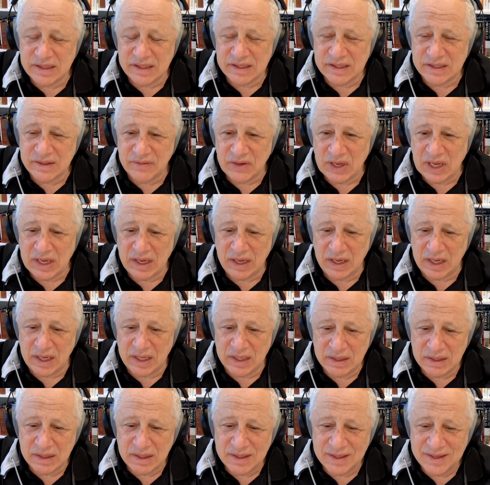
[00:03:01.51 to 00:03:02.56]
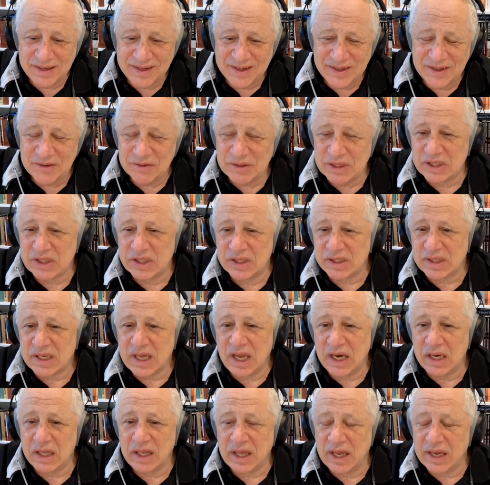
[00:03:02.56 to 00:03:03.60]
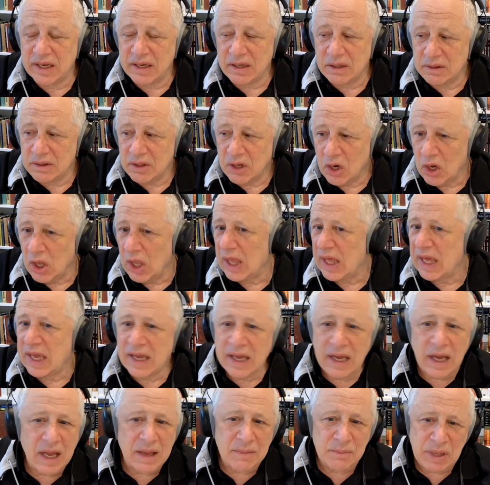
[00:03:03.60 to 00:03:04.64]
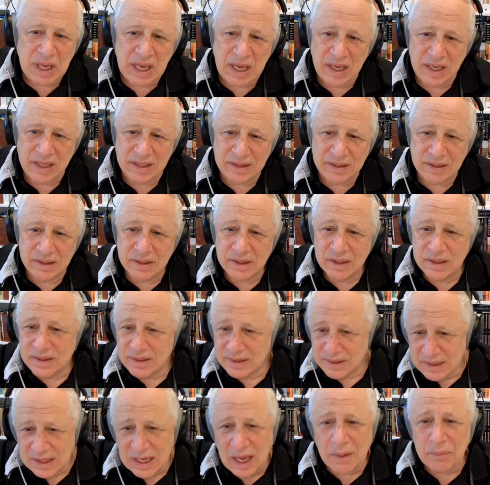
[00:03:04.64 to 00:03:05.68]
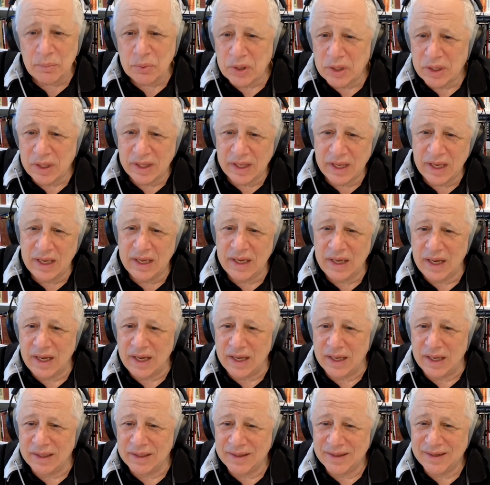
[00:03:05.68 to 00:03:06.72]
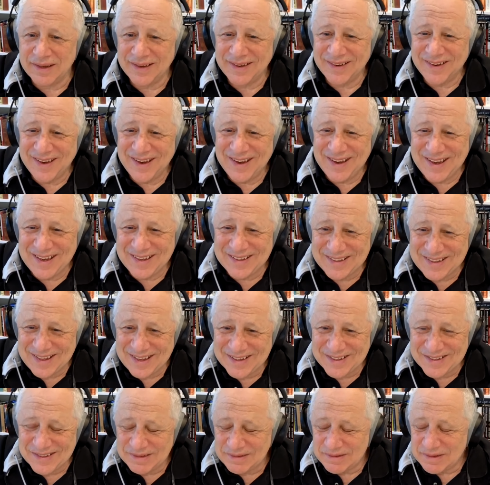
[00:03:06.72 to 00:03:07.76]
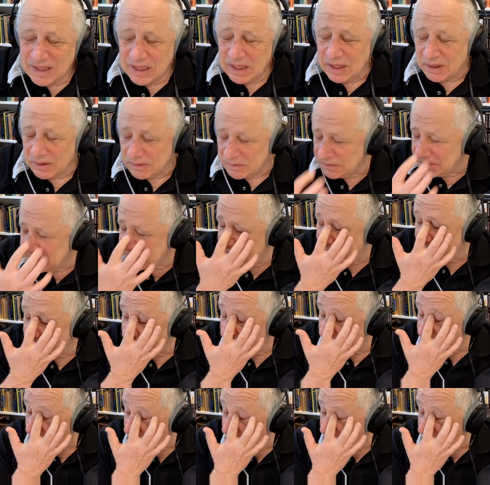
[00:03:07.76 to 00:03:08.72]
of AI, which is kind of like all AI bad, stop all AI. And then, there are more